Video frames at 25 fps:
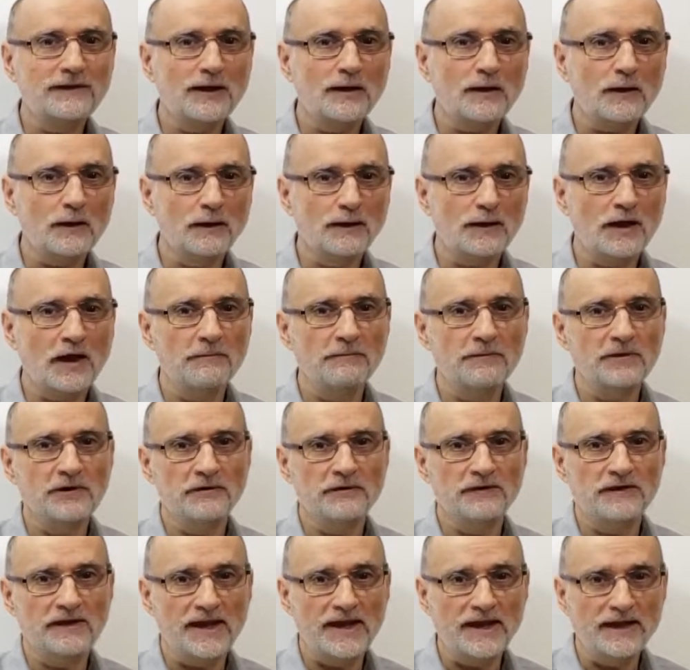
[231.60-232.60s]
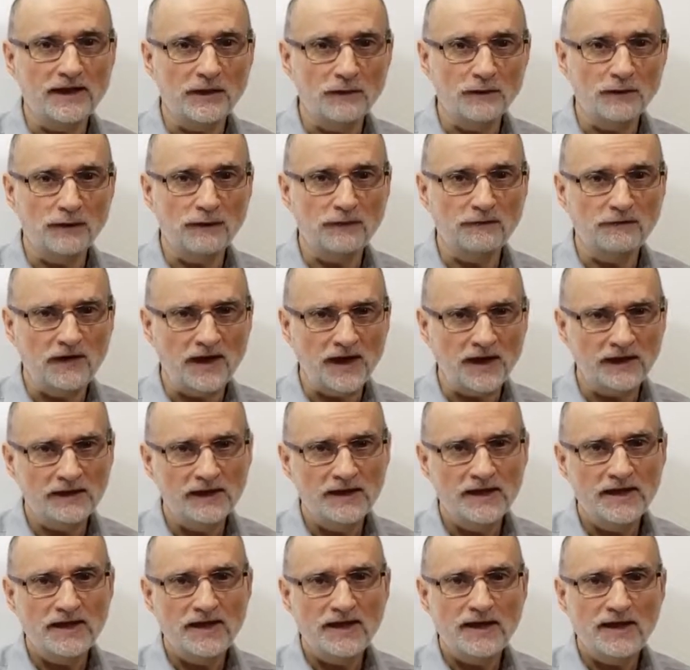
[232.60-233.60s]
Subcutaneous fat
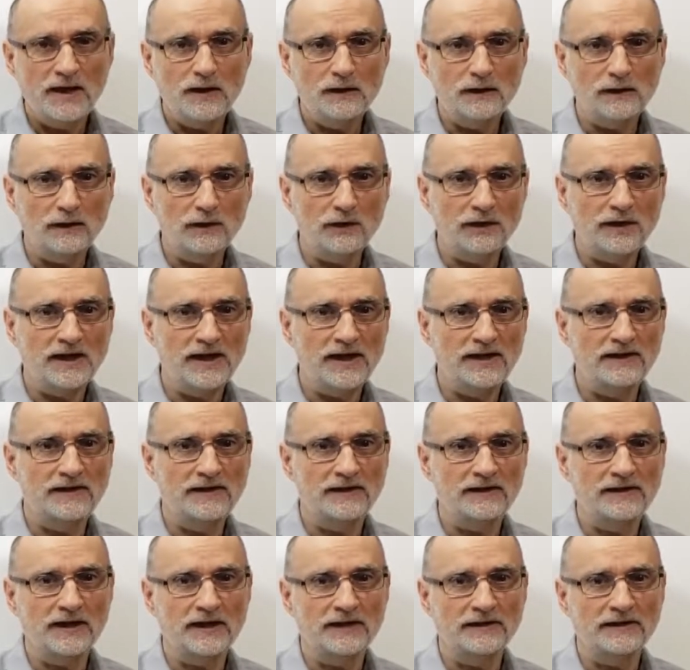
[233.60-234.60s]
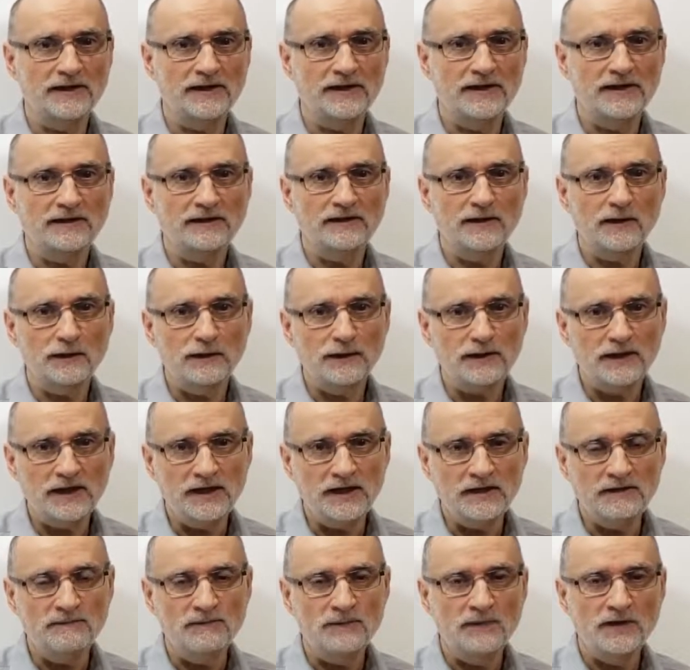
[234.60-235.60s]
is located underneath the
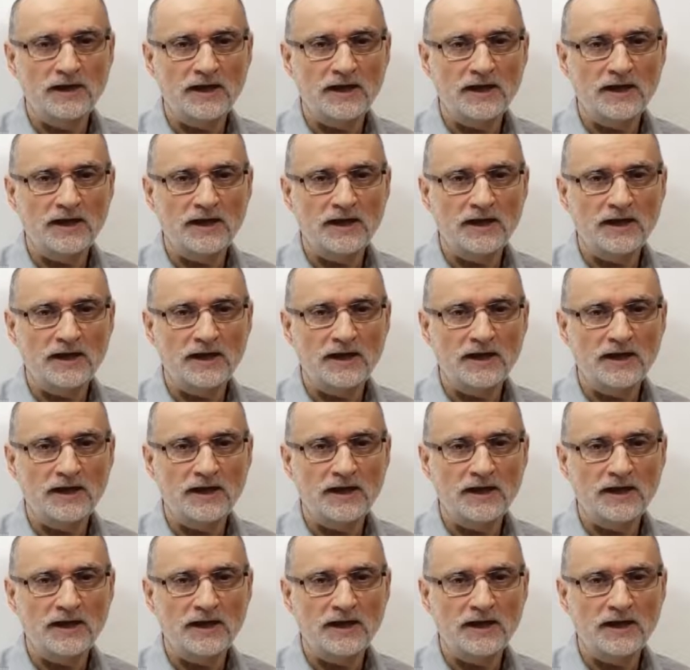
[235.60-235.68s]
skin.